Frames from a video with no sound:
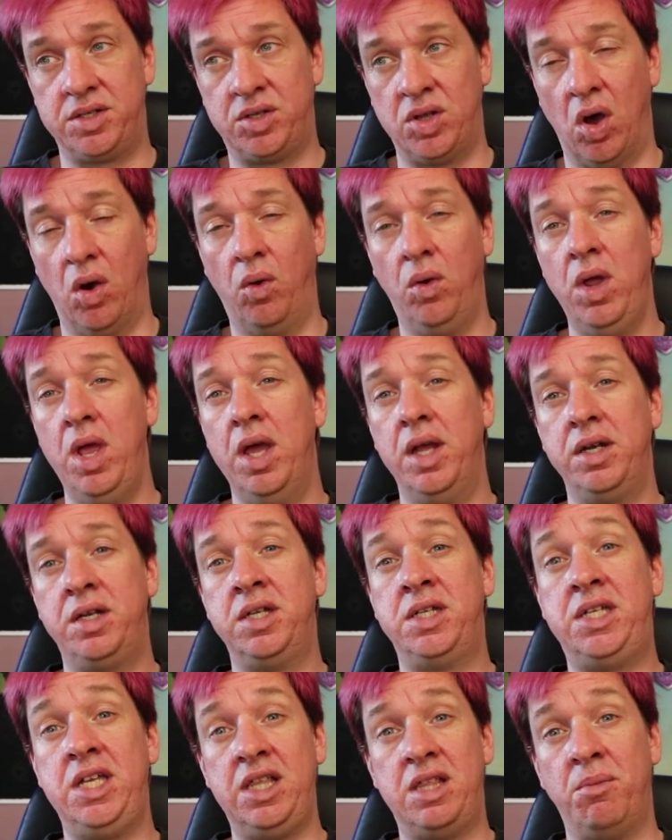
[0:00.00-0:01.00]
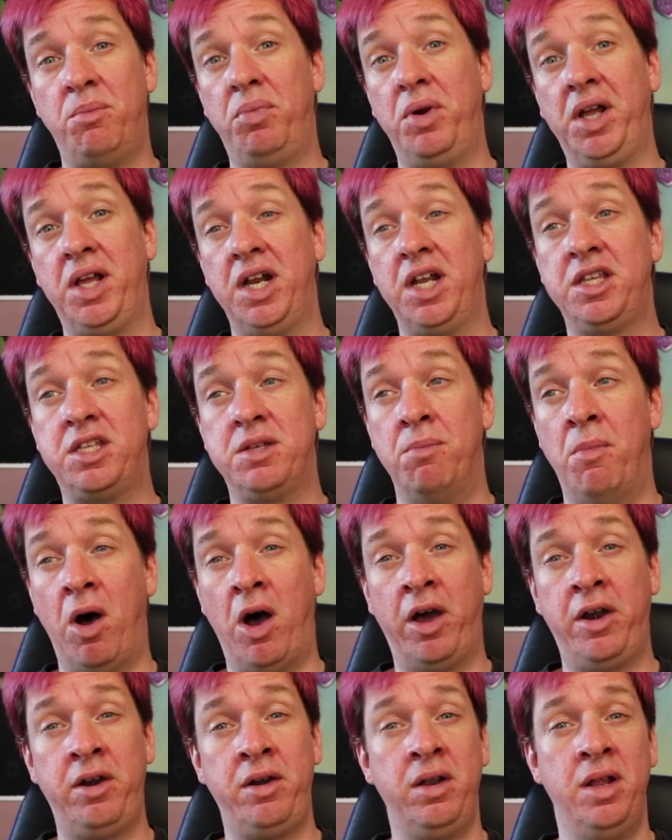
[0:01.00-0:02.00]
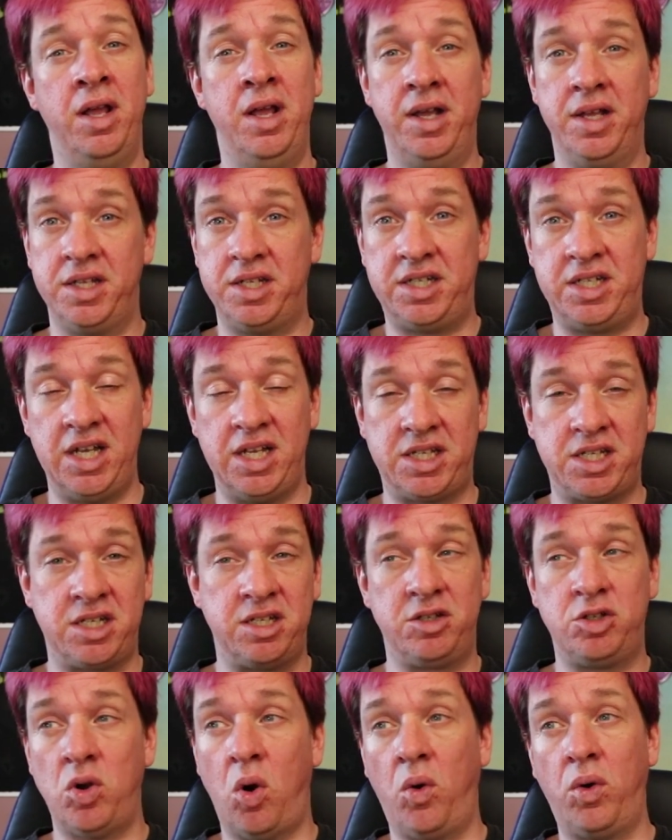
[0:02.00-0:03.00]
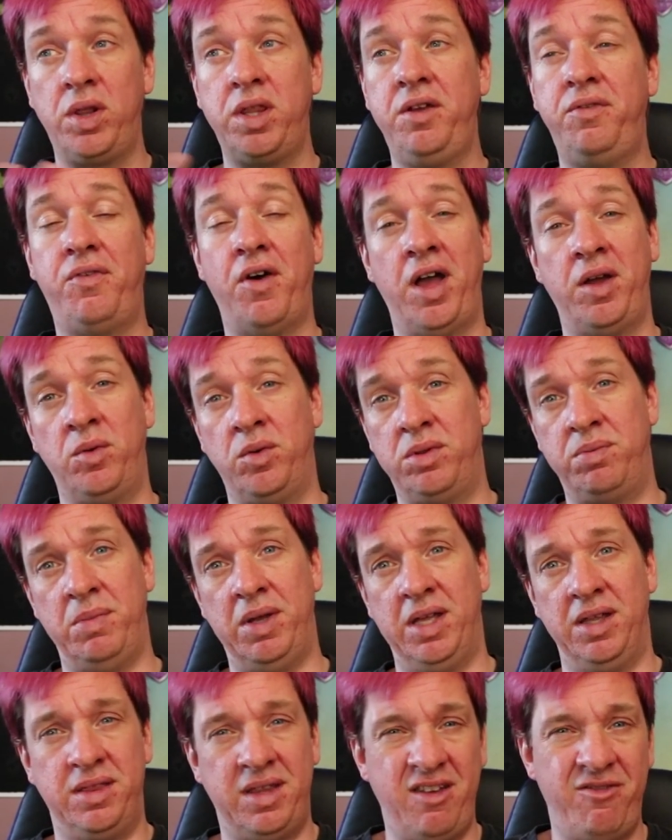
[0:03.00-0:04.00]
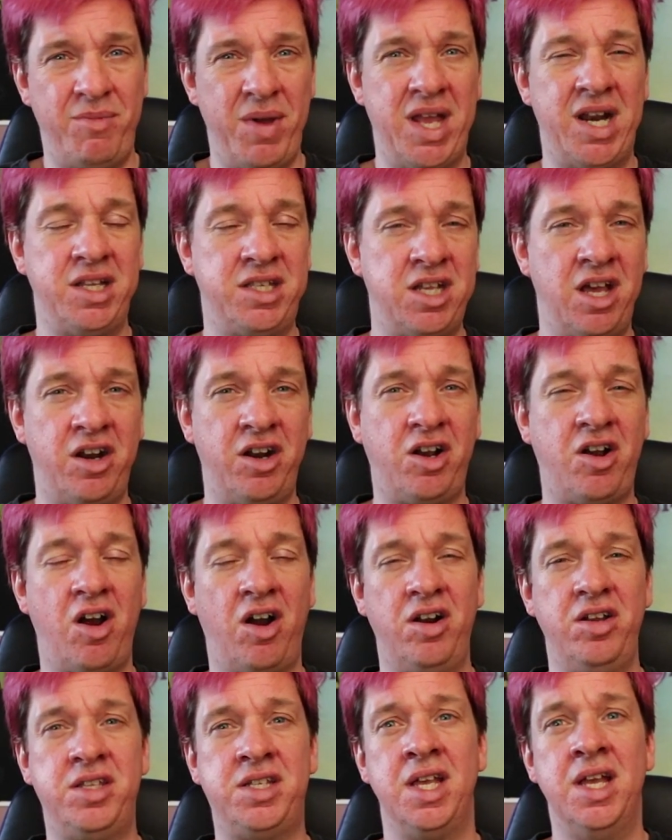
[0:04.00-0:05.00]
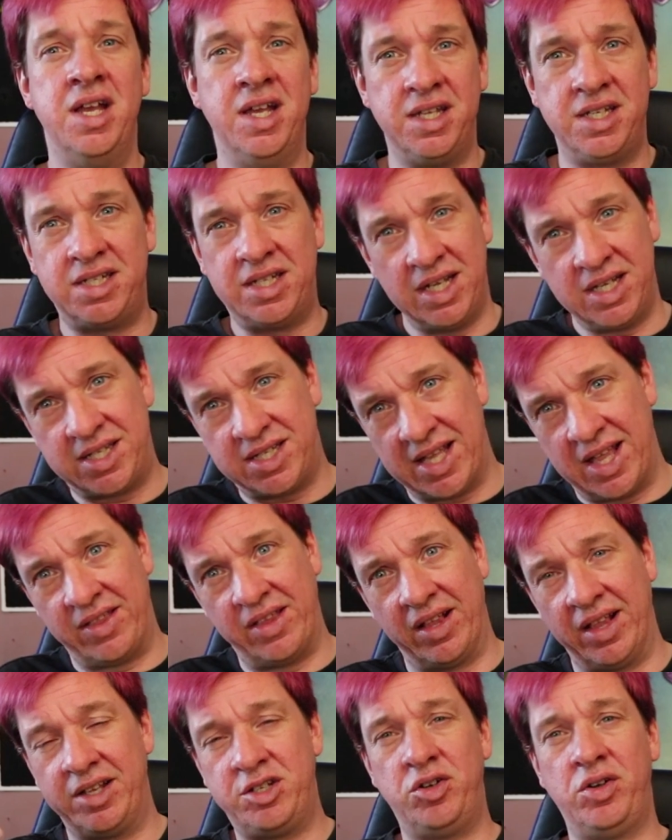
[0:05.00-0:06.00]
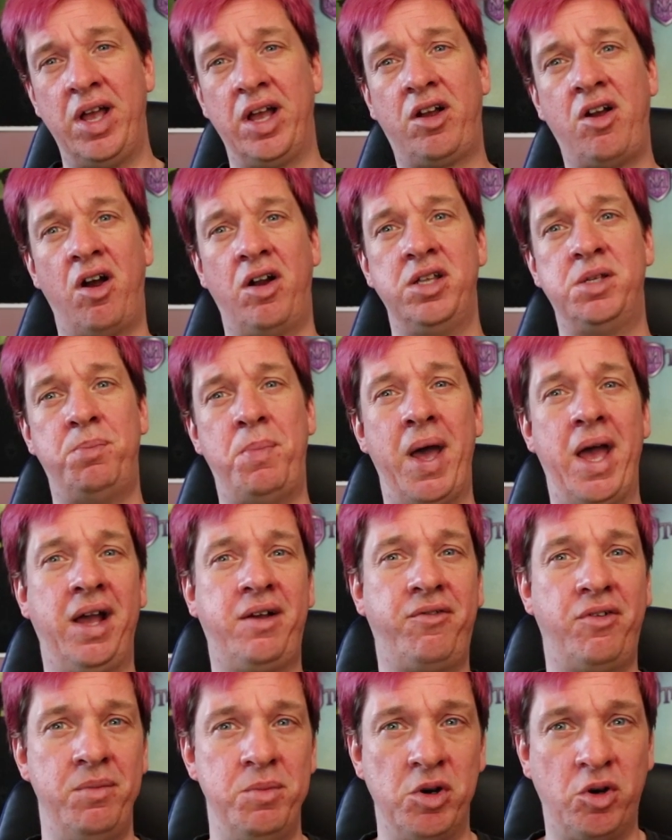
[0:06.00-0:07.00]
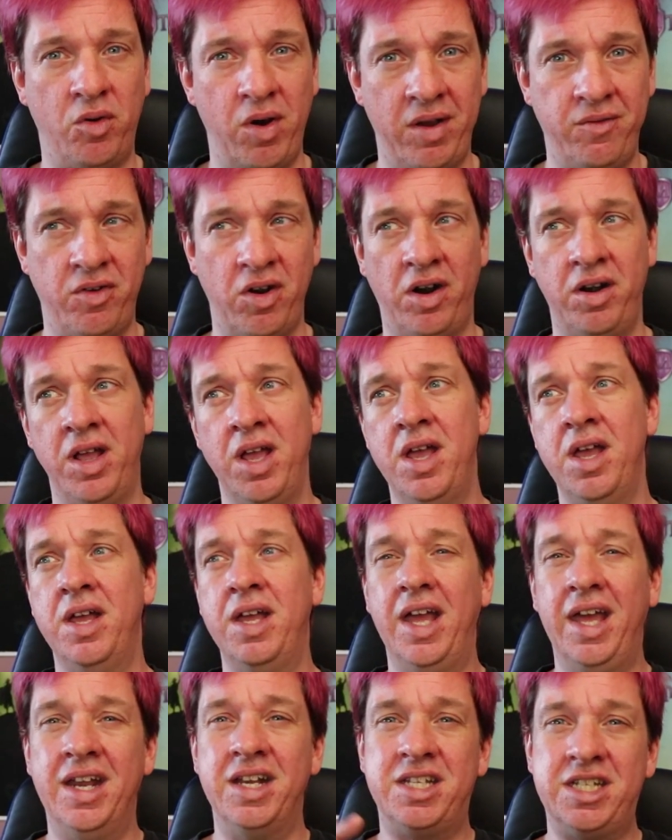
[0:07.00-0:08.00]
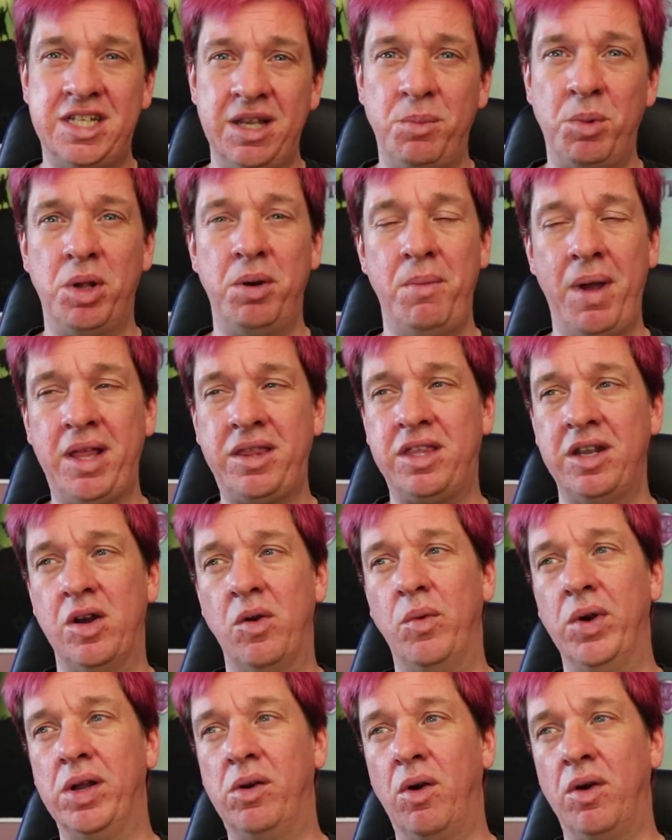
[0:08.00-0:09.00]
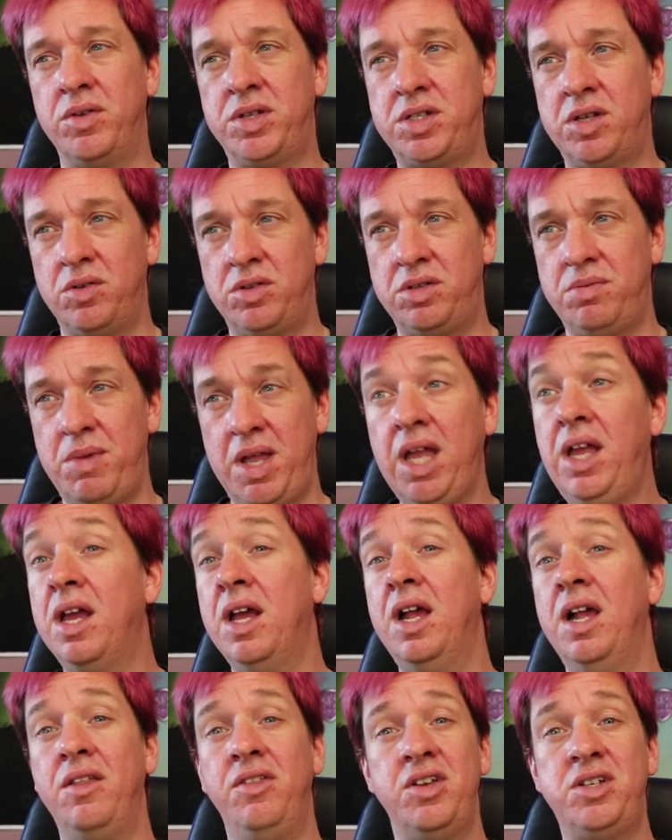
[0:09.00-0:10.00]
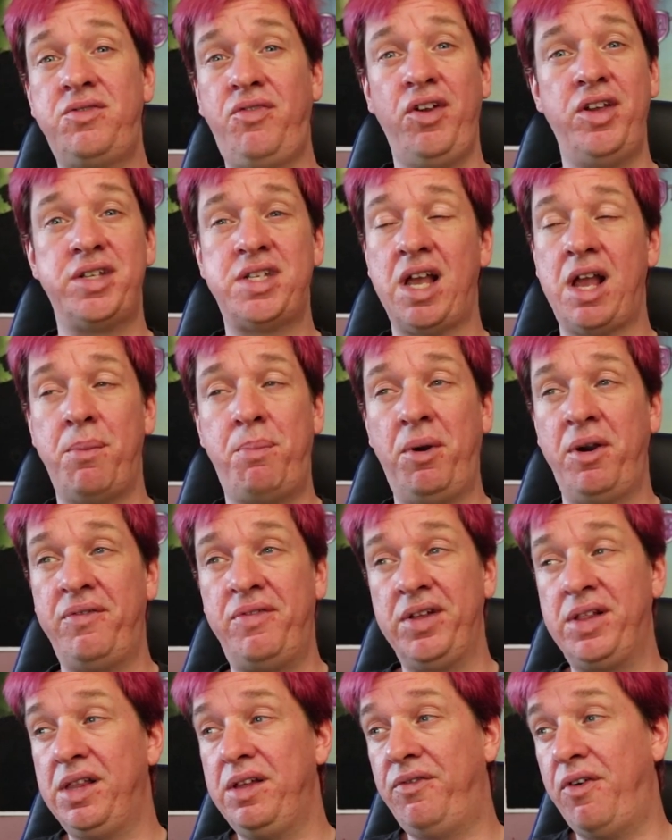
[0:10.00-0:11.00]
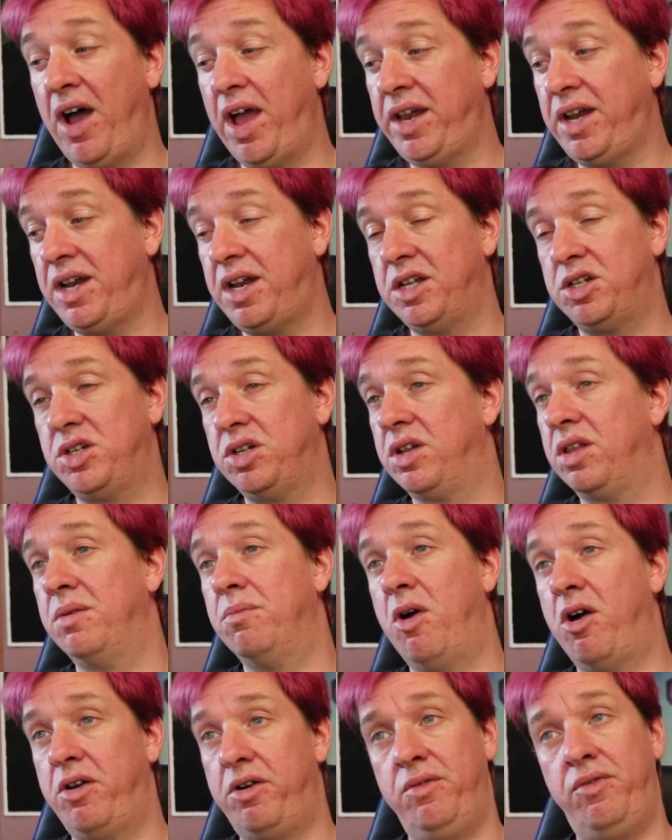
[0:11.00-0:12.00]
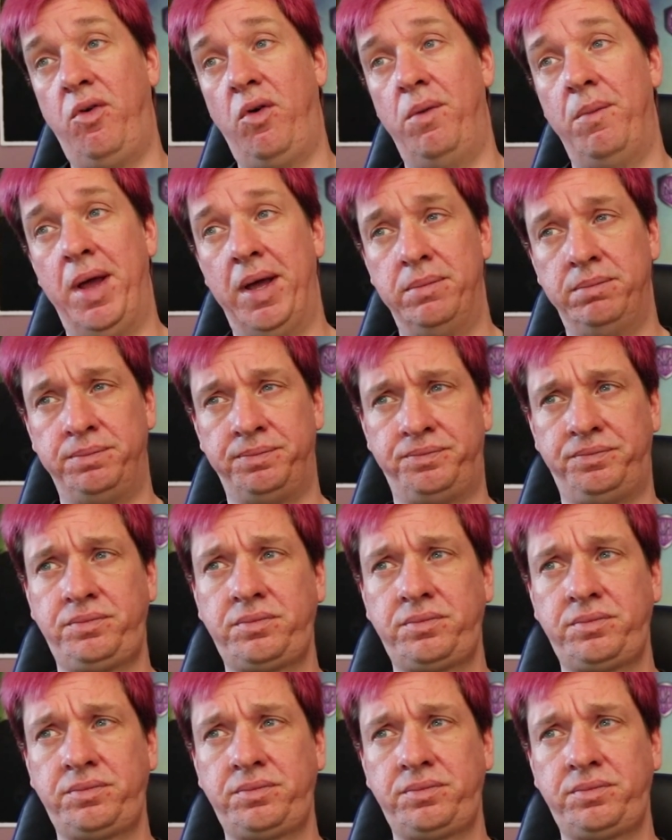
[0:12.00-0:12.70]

So to see them bring it into modern, sits totally fine with me. They've made a ton of cards since then that let you get cards back from your graveyard in a similar method to regrowth. So to me, this feels like a perfectly fine addition to the modern format.